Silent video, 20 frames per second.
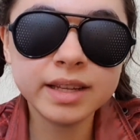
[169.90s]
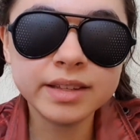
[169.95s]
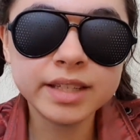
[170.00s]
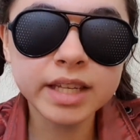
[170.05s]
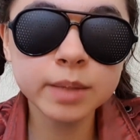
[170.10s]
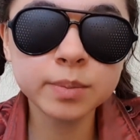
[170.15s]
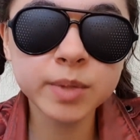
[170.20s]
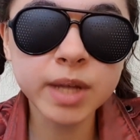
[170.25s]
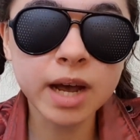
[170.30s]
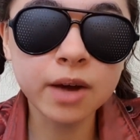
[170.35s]

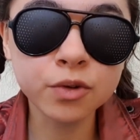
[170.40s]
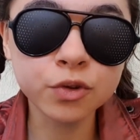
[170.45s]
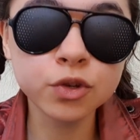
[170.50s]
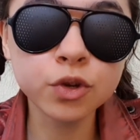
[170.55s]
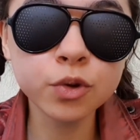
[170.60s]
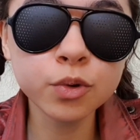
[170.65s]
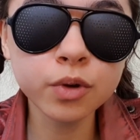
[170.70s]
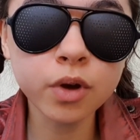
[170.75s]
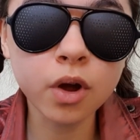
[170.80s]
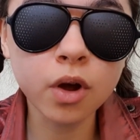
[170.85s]
Deep down,
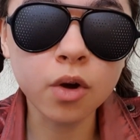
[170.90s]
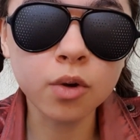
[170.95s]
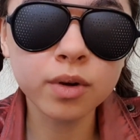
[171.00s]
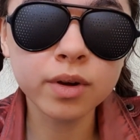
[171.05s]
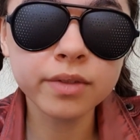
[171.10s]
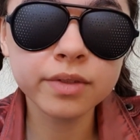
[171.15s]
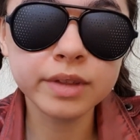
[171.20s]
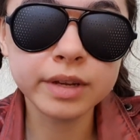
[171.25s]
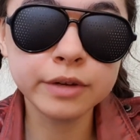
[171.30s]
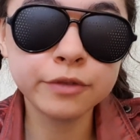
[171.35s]
you know
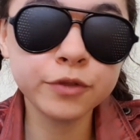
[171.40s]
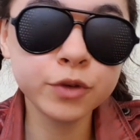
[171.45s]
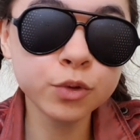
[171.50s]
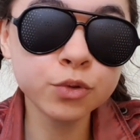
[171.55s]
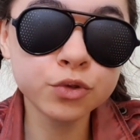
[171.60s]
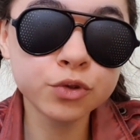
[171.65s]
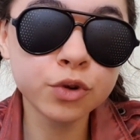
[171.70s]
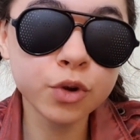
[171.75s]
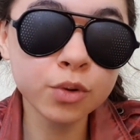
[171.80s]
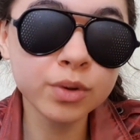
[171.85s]
that if you
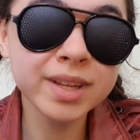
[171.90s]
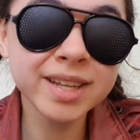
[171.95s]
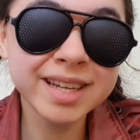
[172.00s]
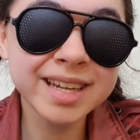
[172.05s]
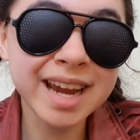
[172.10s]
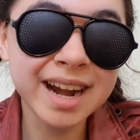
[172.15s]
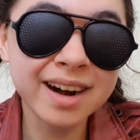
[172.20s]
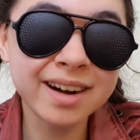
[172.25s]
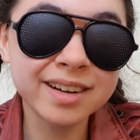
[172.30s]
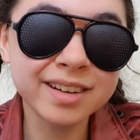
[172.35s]
truly
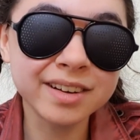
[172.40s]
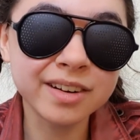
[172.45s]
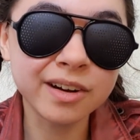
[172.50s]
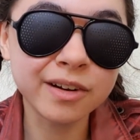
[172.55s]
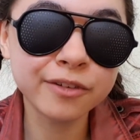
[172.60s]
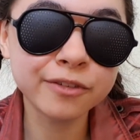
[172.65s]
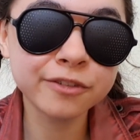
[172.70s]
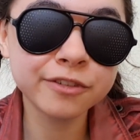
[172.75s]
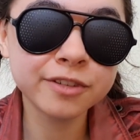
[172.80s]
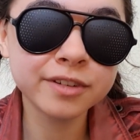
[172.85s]
cared
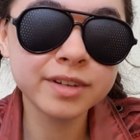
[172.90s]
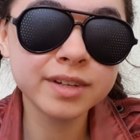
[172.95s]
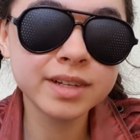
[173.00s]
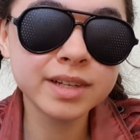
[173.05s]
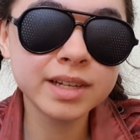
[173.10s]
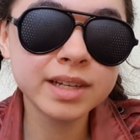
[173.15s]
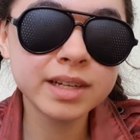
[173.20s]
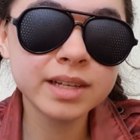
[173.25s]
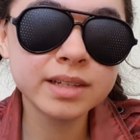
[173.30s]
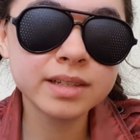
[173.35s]
enough,
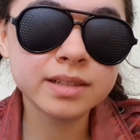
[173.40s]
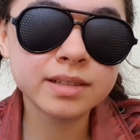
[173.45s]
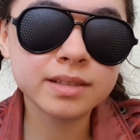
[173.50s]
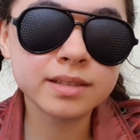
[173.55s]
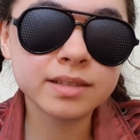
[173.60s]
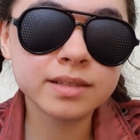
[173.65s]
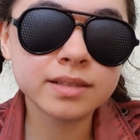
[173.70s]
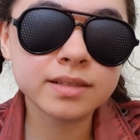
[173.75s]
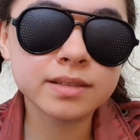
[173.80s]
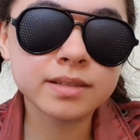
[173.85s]

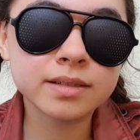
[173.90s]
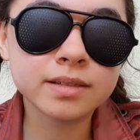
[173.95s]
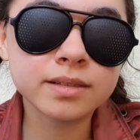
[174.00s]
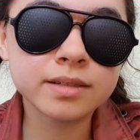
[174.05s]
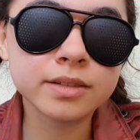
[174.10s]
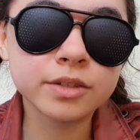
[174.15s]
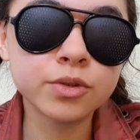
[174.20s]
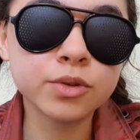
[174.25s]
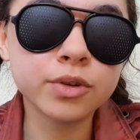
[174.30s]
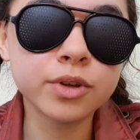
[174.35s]

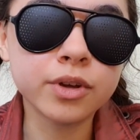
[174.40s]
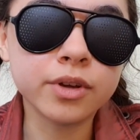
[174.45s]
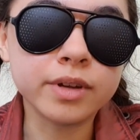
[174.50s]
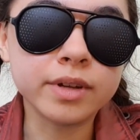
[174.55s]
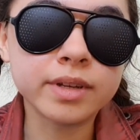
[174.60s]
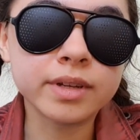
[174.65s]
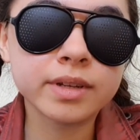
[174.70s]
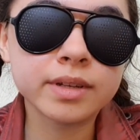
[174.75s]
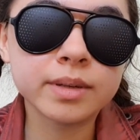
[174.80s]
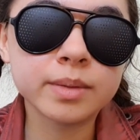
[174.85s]
you could,
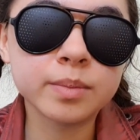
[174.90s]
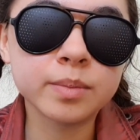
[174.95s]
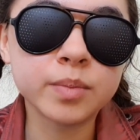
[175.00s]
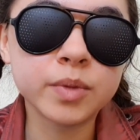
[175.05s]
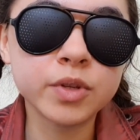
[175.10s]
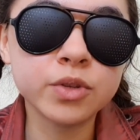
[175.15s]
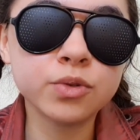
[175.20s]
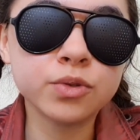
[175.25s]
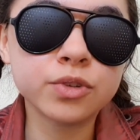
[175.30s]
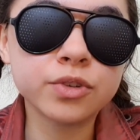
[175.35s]

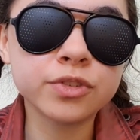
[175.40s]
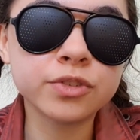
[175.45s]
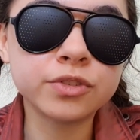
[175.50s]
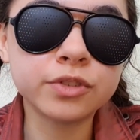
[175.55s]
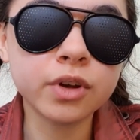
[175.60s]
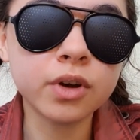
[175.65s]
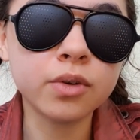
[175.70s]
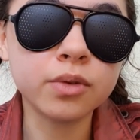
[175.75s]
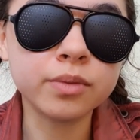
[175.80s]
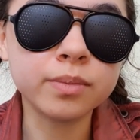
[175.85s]
but you just
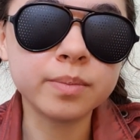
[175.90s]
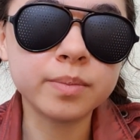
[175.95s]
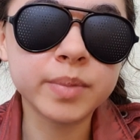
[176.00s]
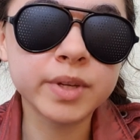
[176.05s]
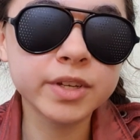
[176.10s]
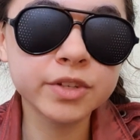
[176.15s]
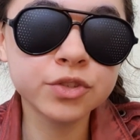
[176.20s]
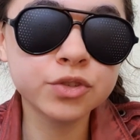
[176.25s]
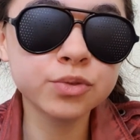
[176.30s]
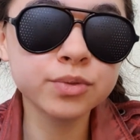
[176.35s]
don't,
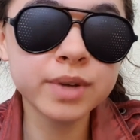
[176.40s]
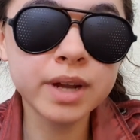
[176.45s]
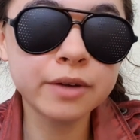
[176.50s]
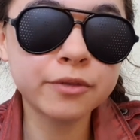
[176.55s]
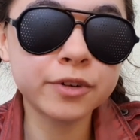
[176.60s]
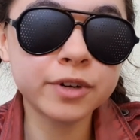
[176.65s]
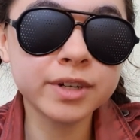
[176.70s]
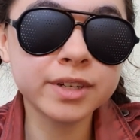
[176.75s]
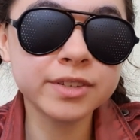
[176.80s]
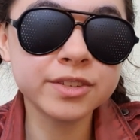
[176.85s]
because you
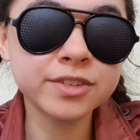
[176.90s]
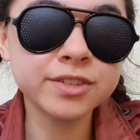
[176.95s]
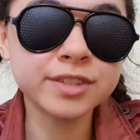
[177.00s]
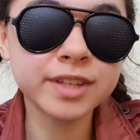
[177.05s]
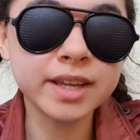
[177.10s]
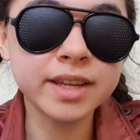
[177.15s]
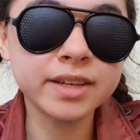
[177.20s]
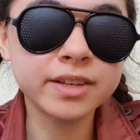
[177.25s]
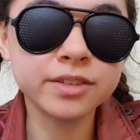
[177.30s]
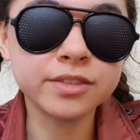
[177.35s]
never can
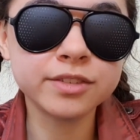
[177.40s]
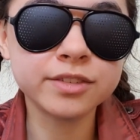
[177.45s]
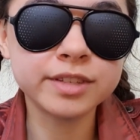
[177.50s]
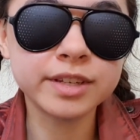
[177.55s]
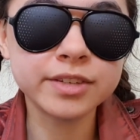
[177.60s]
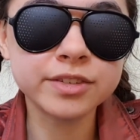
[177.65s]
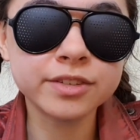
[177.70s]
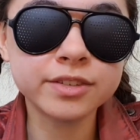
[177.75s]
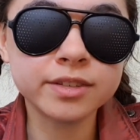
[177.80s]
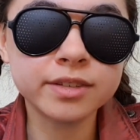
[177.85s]
stay
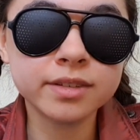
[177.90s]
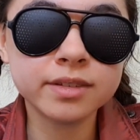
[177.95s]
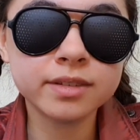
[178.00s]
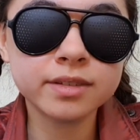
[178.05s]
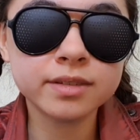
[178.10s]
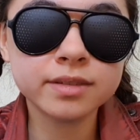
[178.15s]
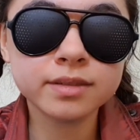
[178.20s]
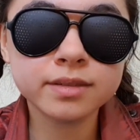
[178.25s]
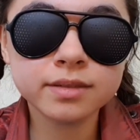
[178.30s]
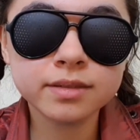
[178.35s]
consistent.
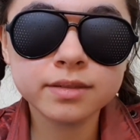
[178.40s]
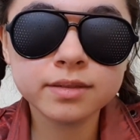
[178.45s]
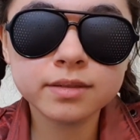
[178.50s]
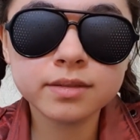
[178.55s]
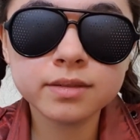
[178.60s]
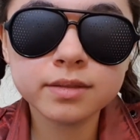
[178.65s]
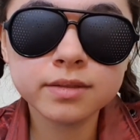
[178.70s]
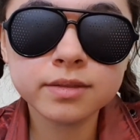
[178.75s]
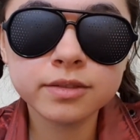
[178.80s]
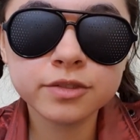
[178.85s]

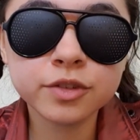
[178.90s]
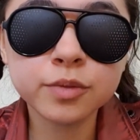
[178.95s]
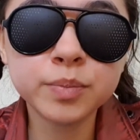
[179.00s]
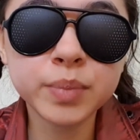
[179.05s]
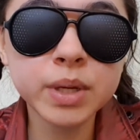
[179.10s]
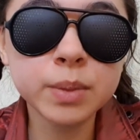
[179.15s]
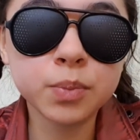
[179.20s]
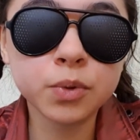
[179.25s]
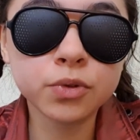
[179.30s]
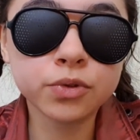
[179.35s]
Some
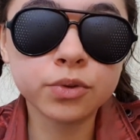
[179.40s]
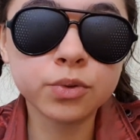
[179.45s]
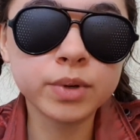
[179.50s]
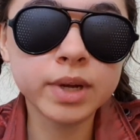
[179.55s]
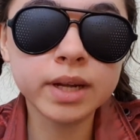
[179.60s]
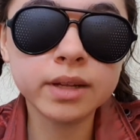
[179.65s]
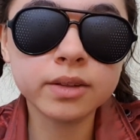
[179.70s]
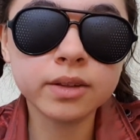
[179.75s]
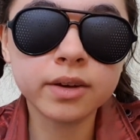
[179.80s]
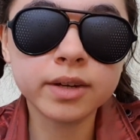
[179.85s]
people do
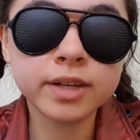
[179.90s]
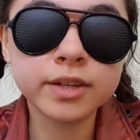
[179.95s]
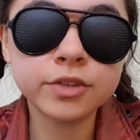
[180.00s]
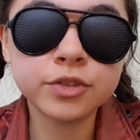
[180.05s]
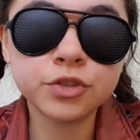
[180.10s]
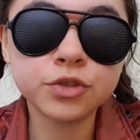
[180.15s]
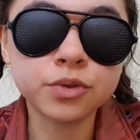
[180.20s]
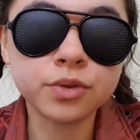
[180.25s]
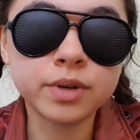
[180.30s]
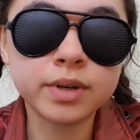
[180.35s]
get lucky,
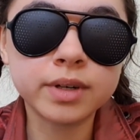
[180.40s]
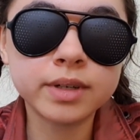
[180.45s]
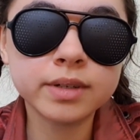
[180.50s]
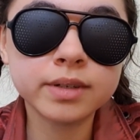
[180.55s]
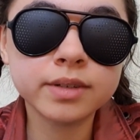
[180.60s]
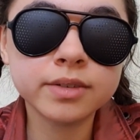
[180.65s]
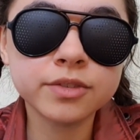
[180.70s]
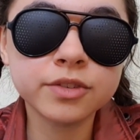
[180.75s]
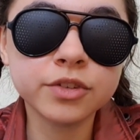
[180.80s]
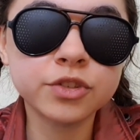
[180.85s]
sure,
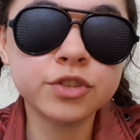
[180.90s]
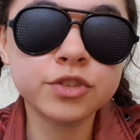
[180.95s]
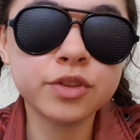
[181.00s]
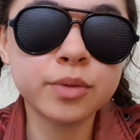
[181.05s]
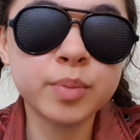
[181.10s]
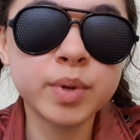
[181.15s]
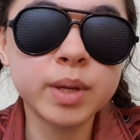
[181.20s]
such as the